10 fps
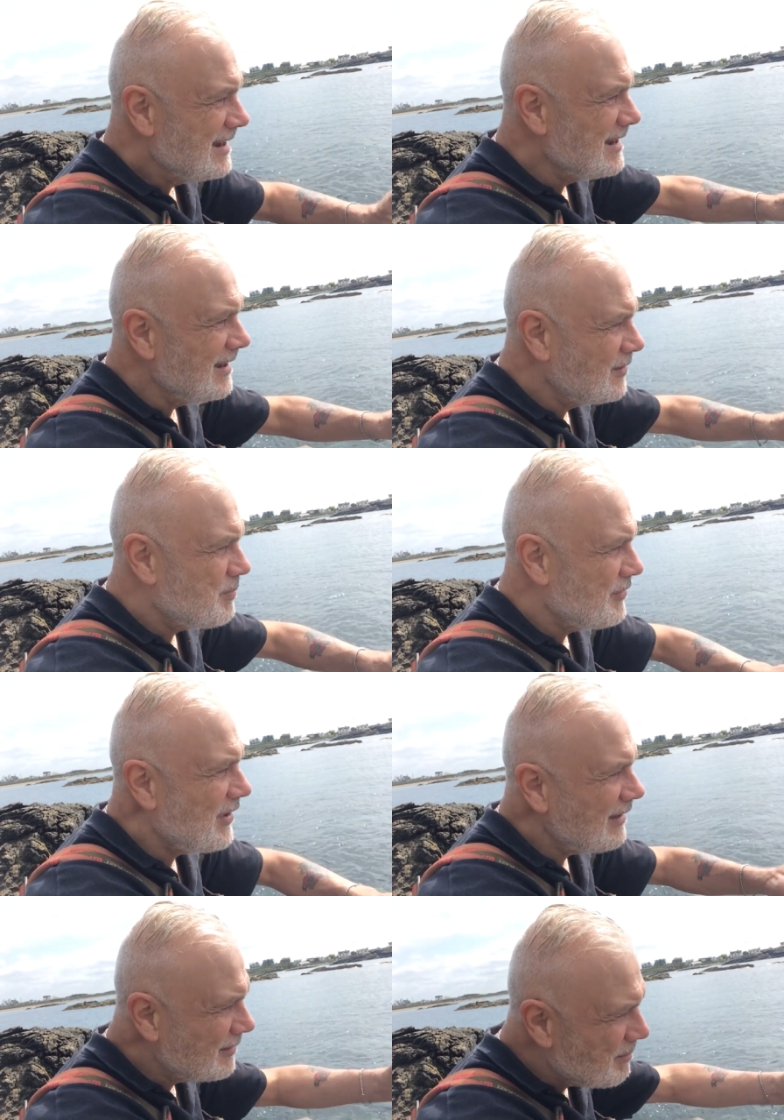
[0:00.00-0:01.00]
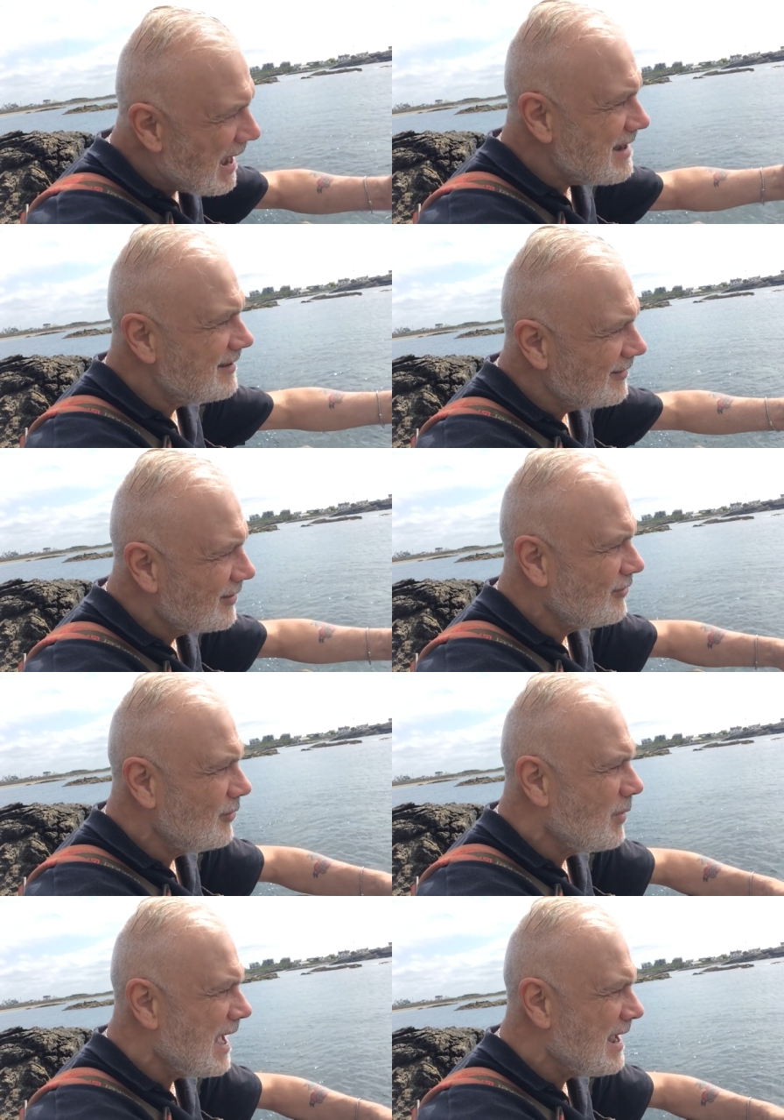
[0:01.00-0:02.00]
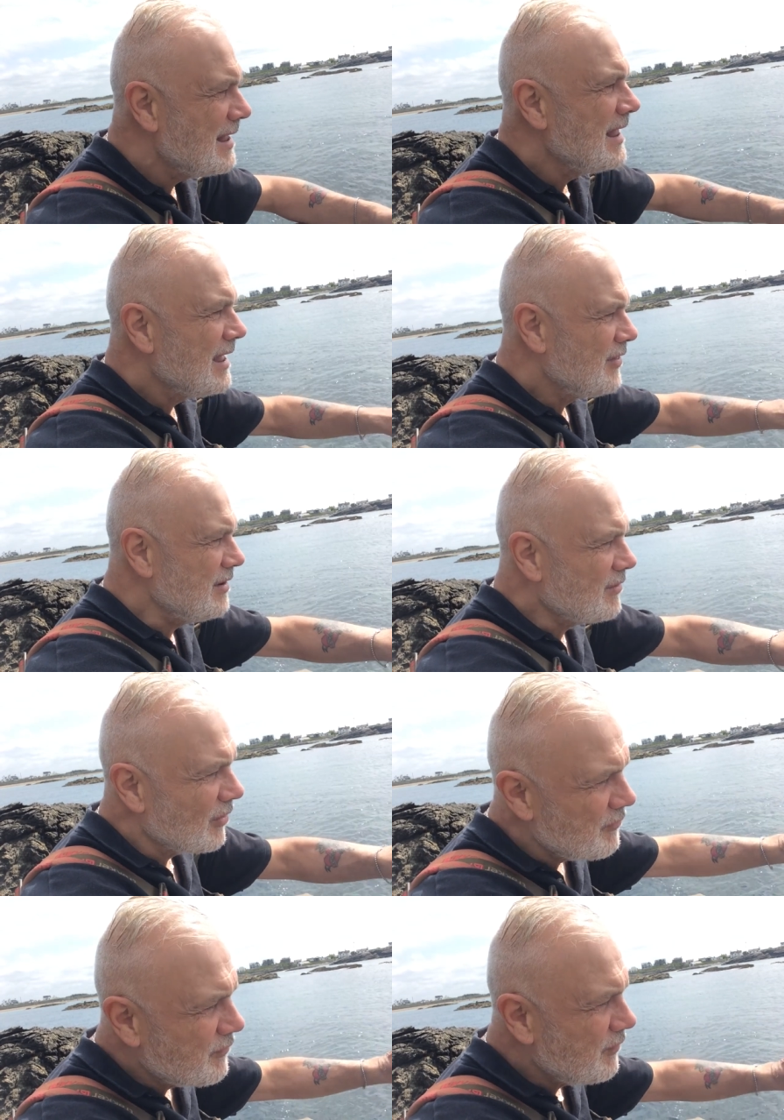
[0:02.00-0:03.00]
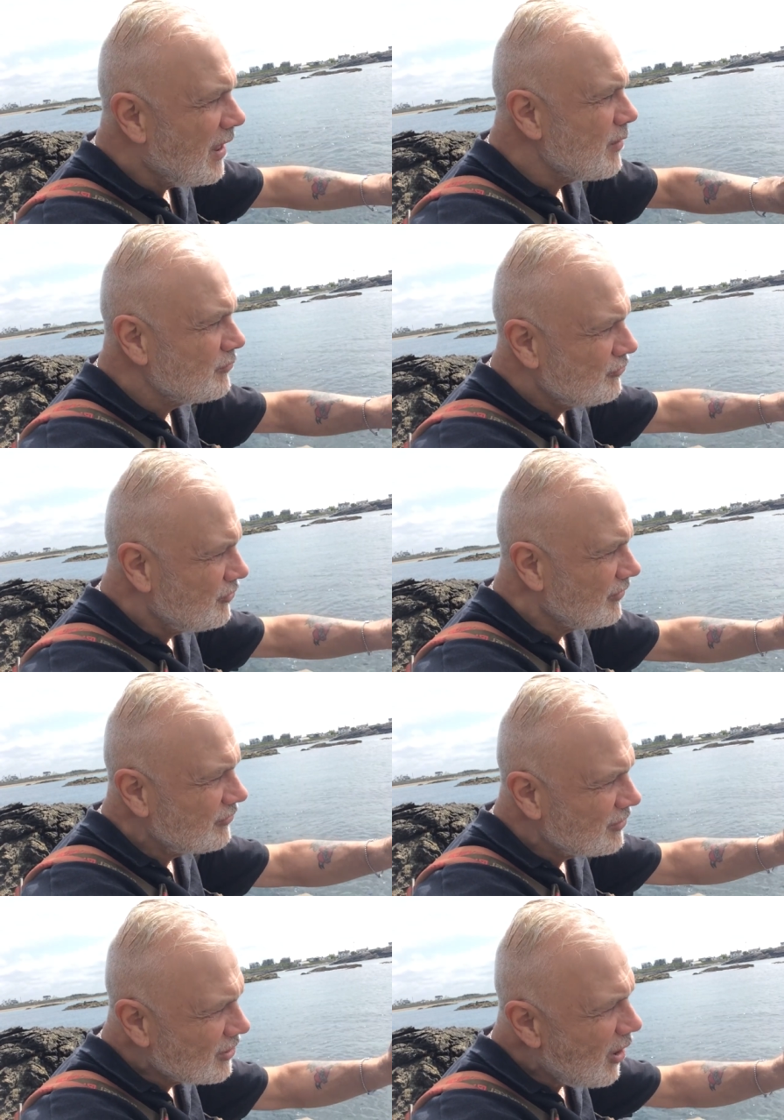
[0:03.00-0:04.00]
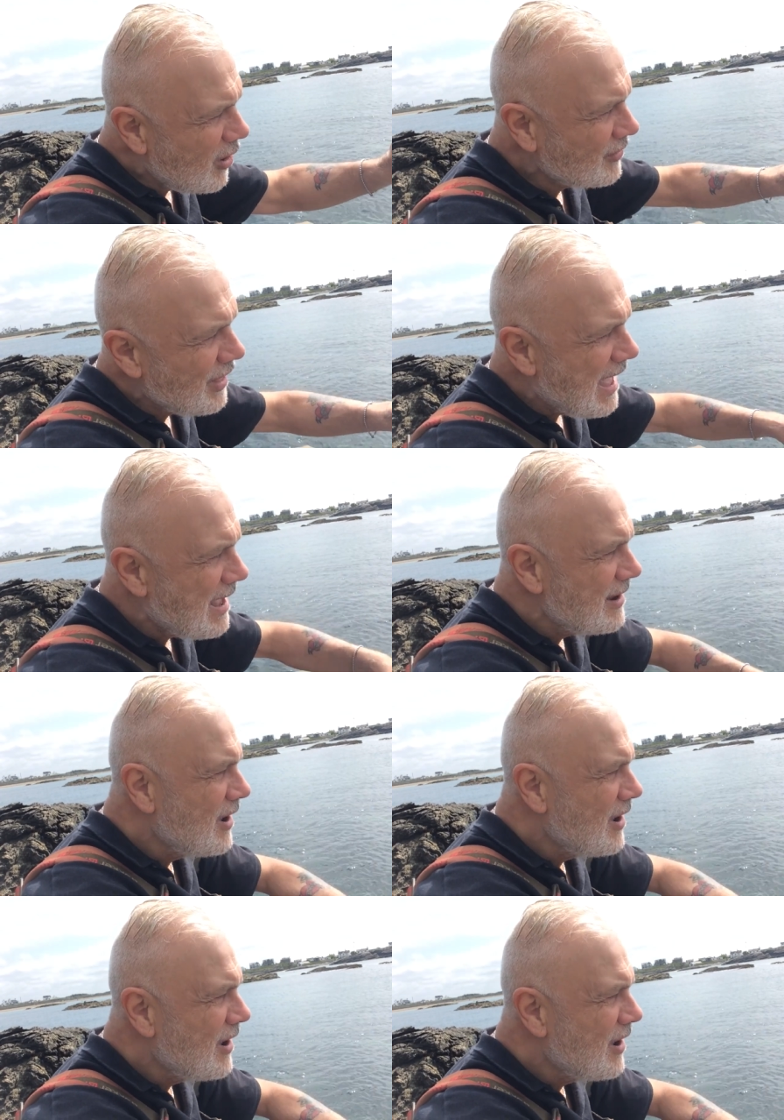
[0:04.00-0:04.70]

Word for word: You need to present a bait in such a way that you've got the float just cocked there